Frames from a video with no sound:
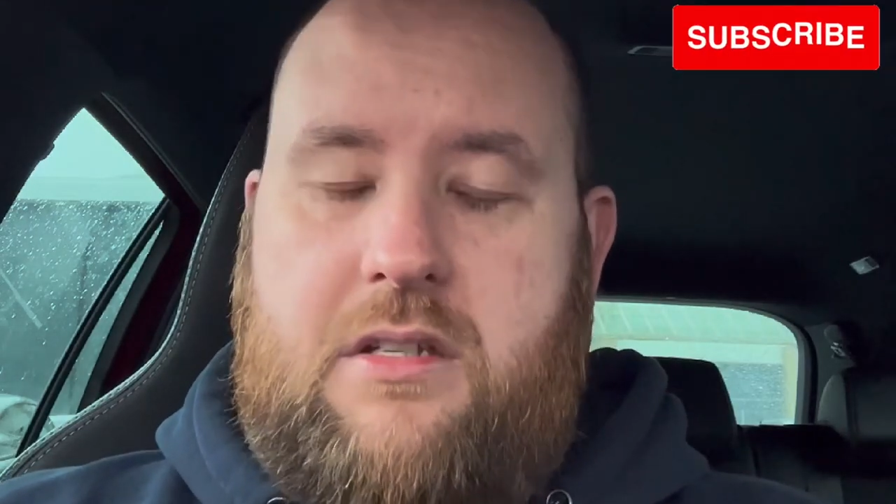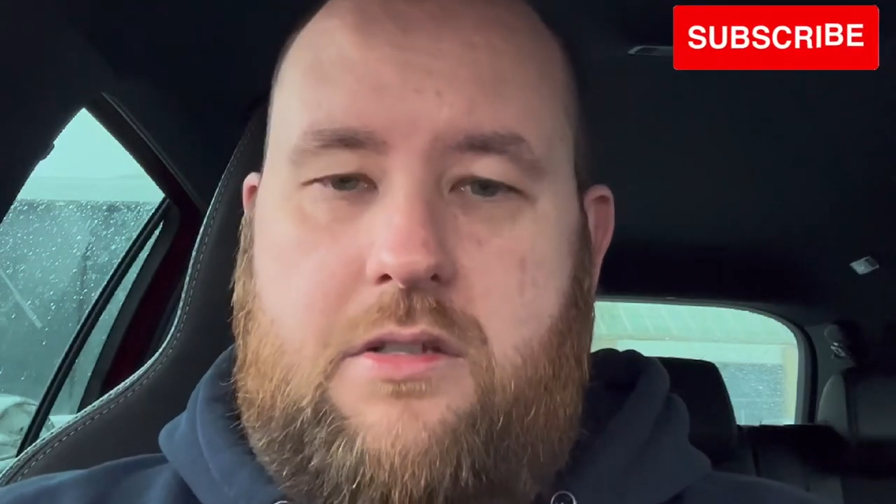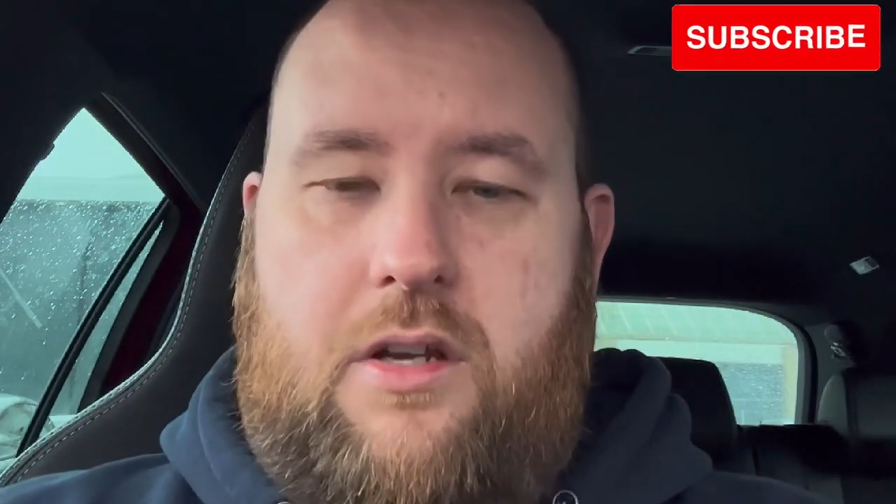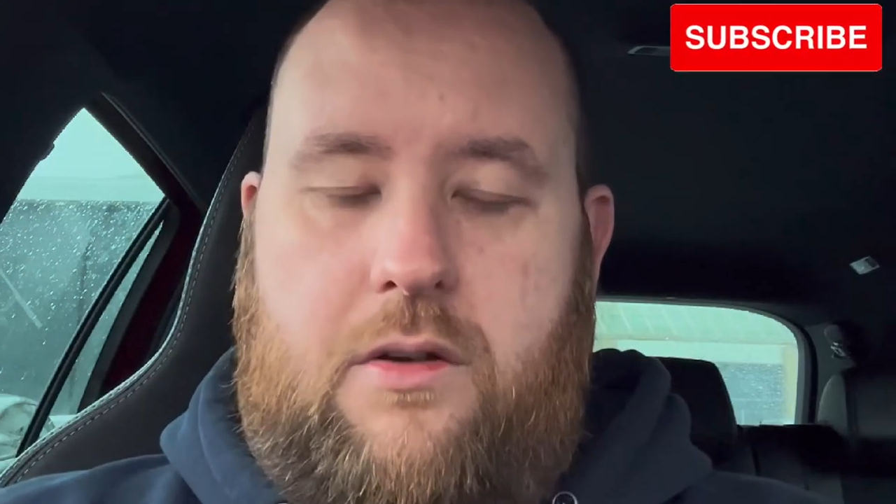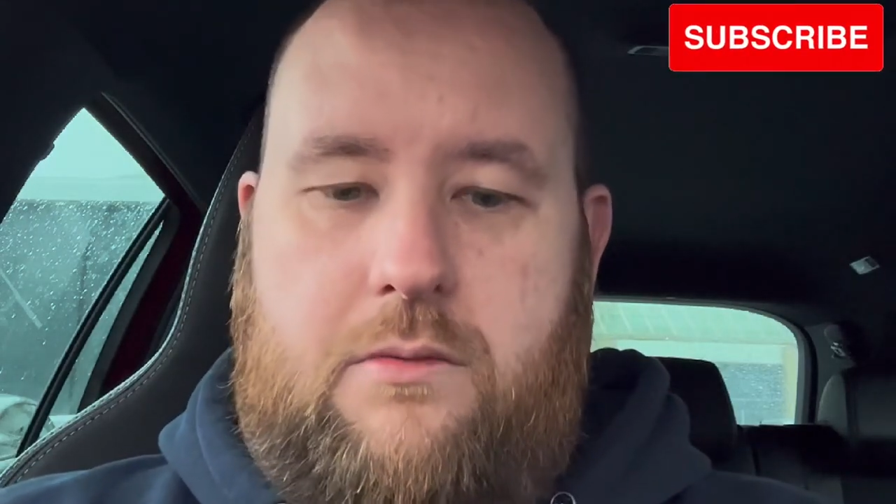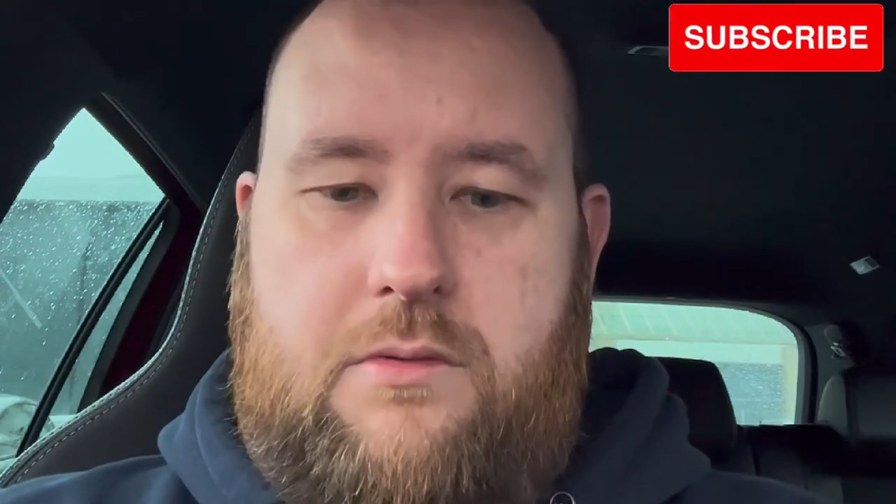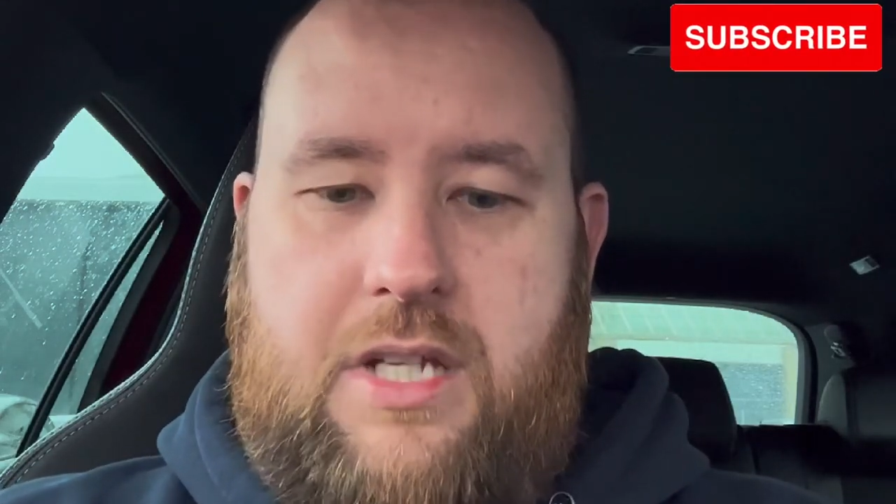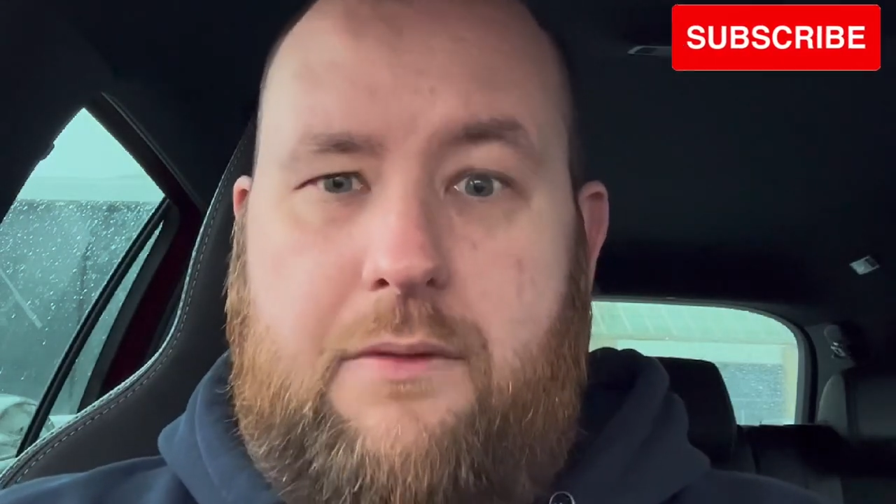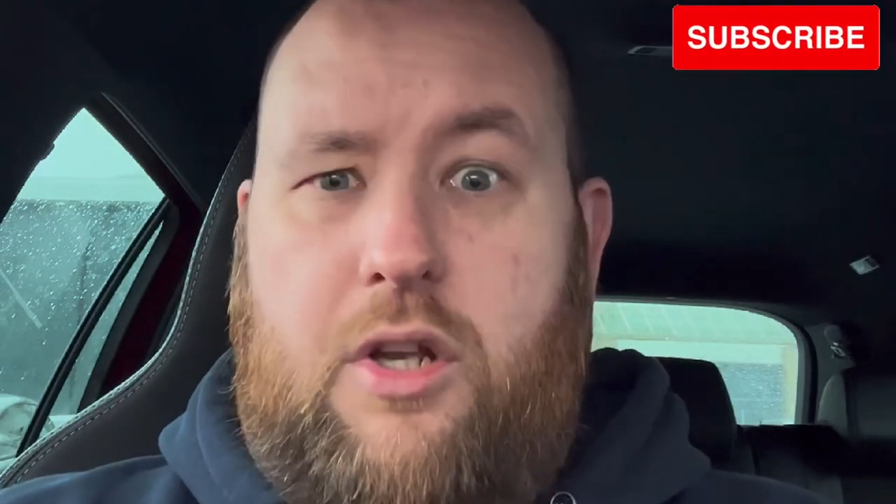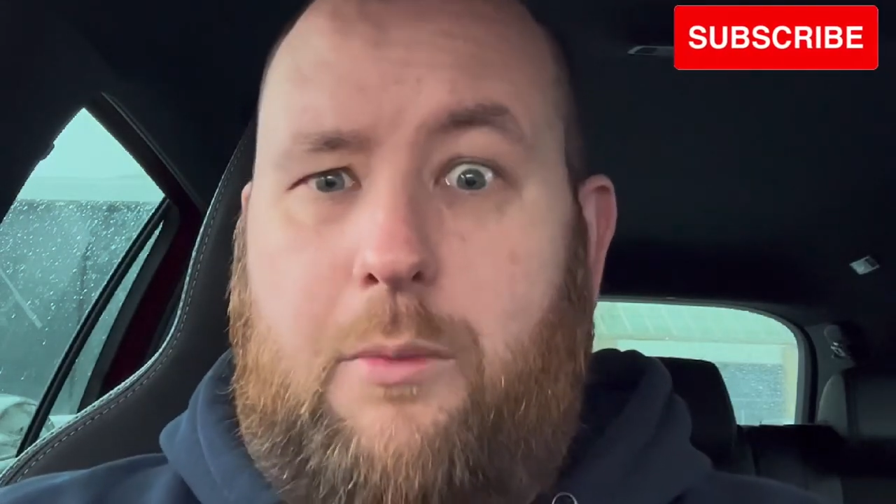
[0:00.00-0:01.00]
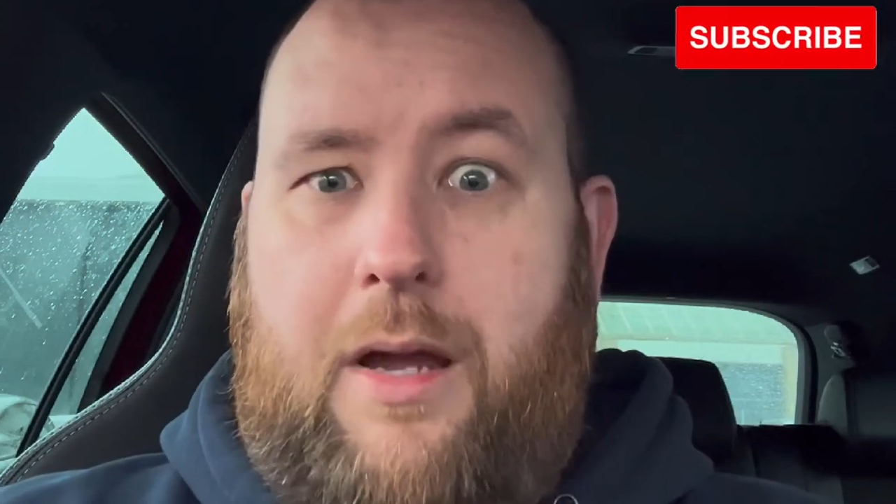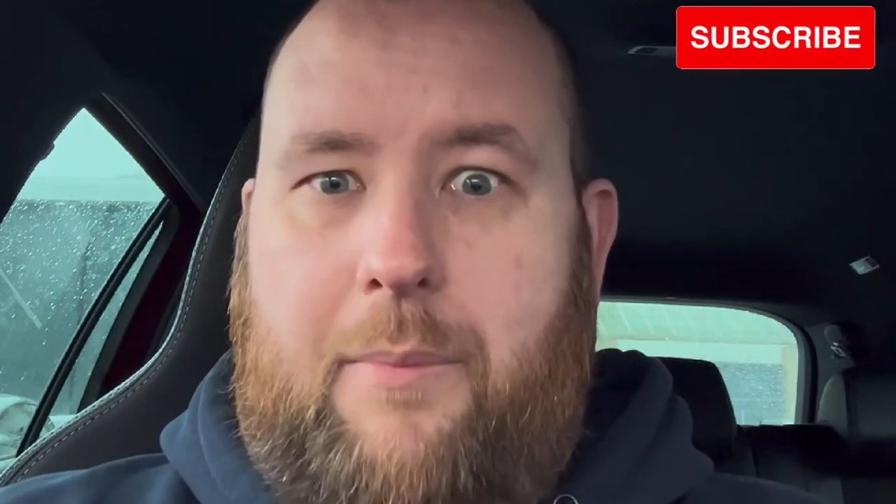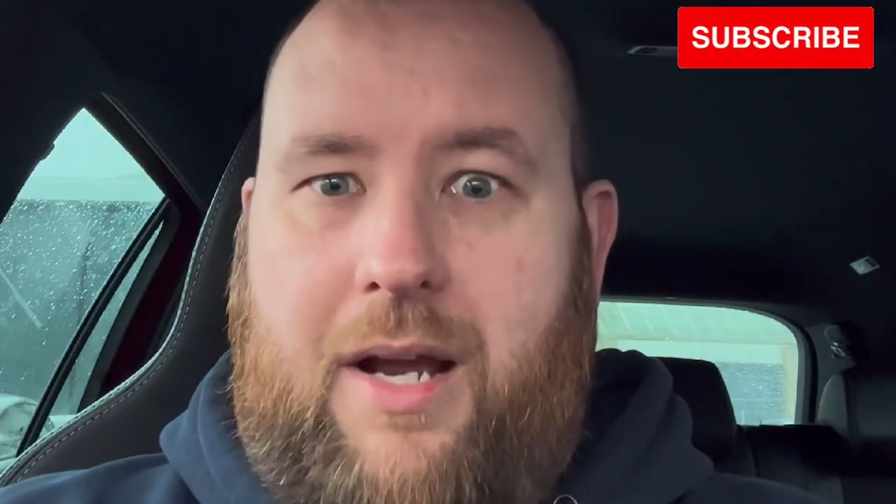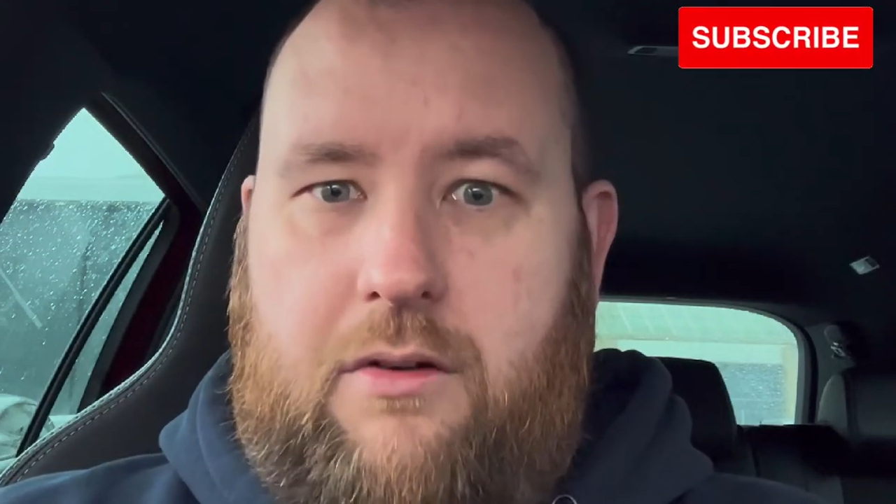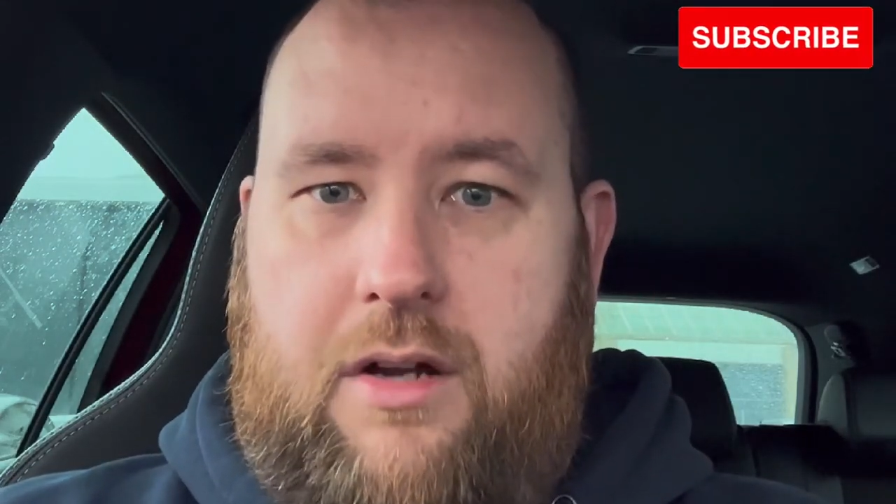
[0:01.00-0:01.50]
So to give you a little bit of
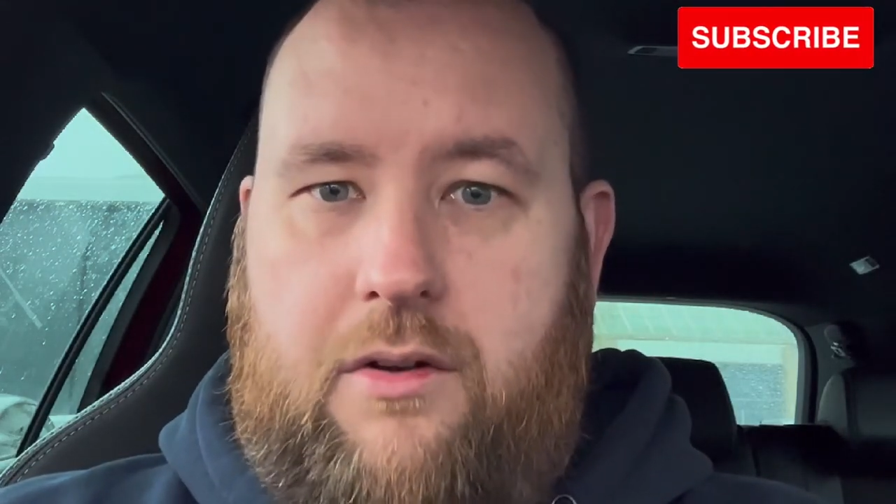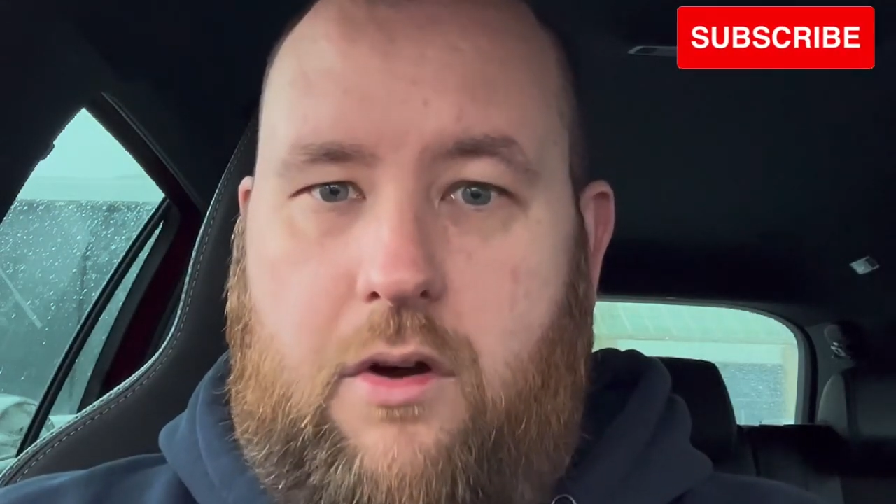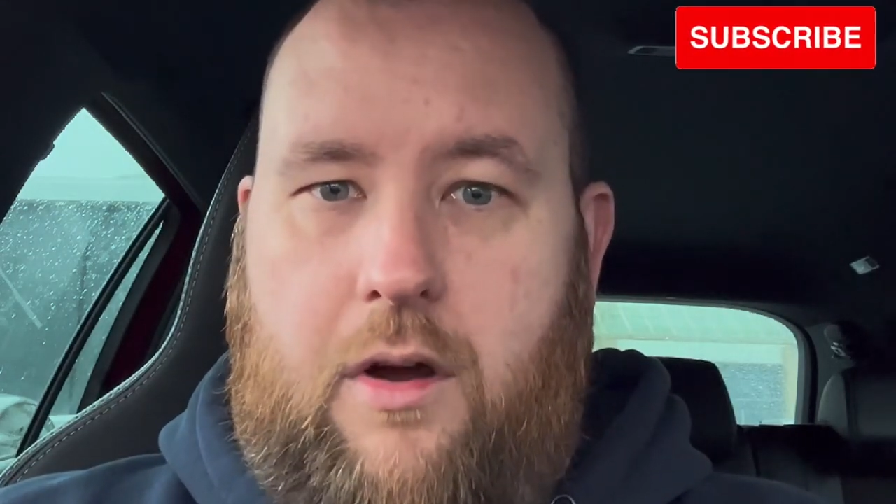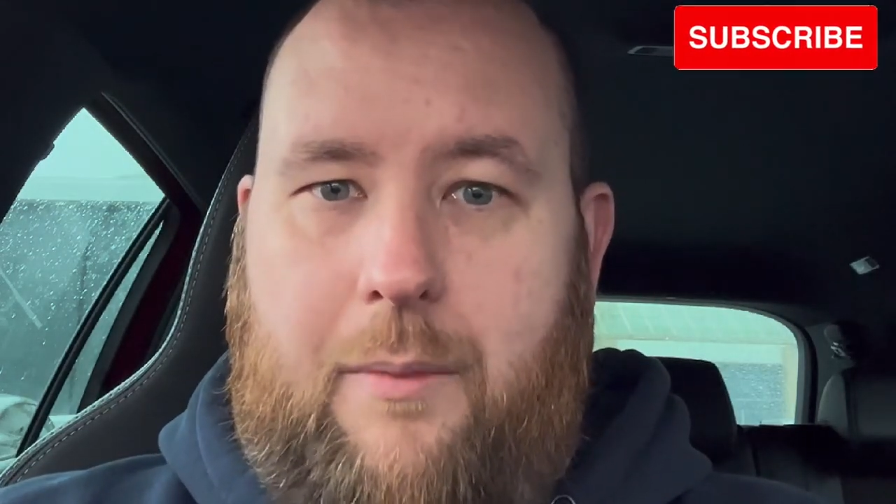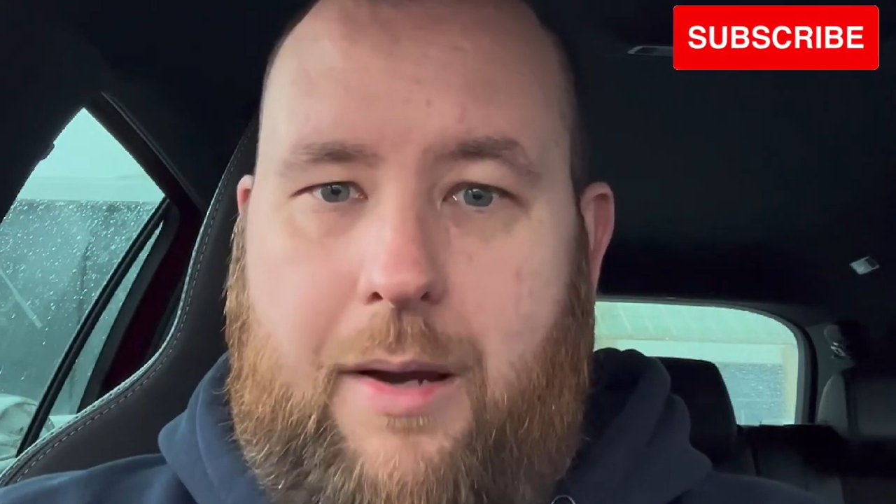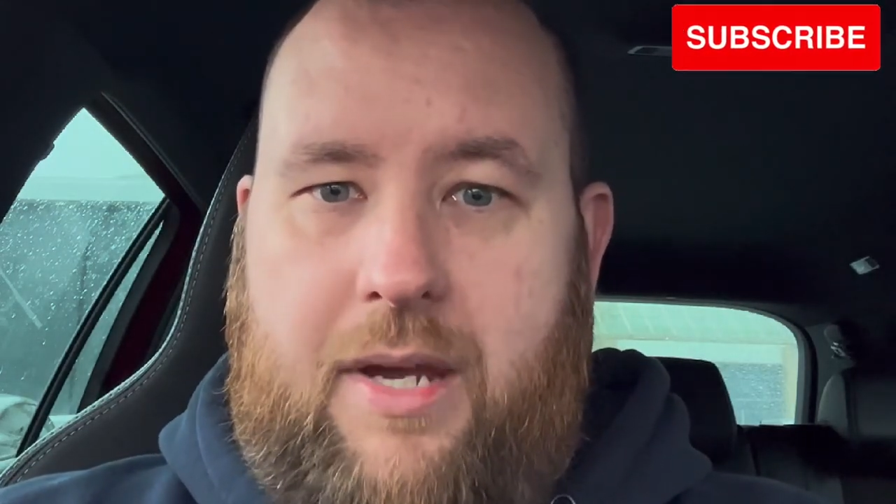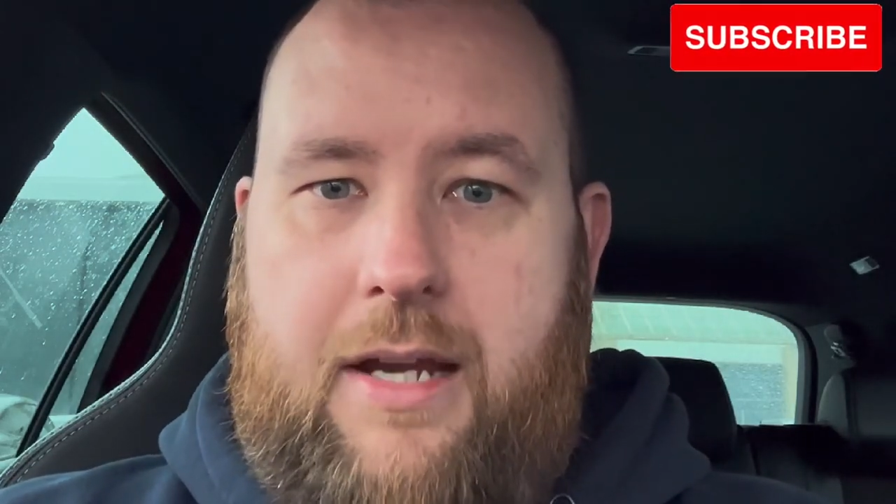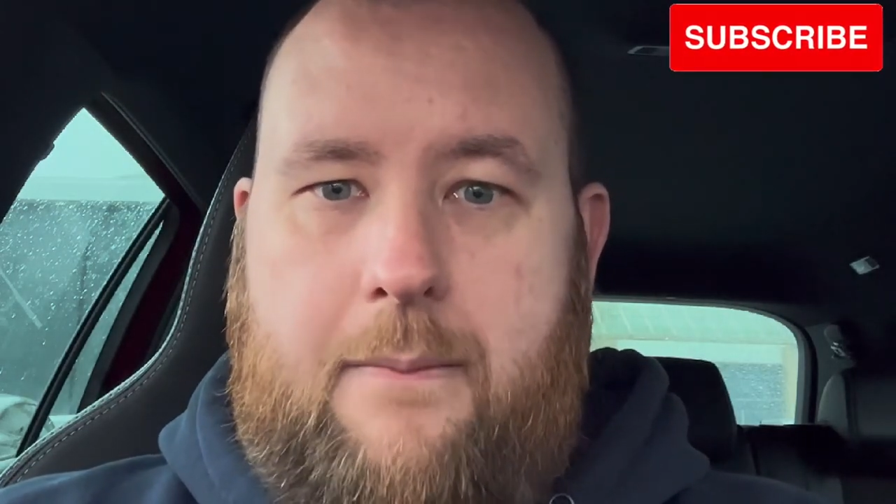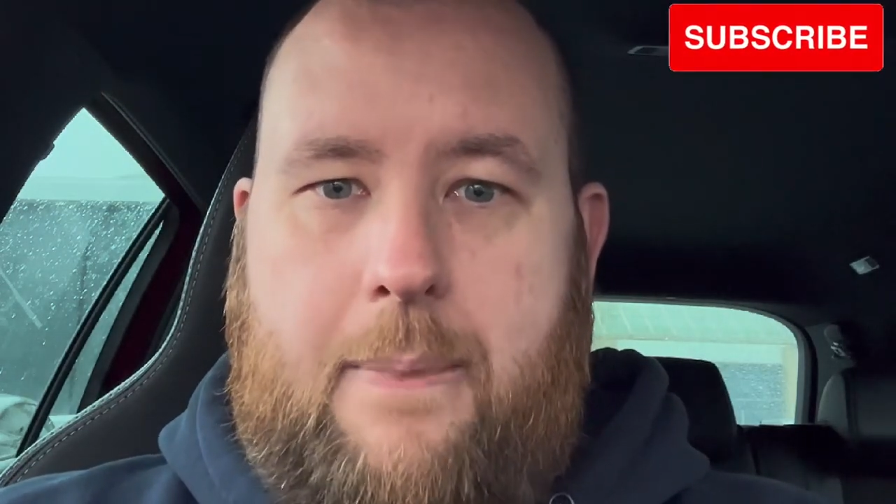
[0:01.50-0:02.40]
background about me,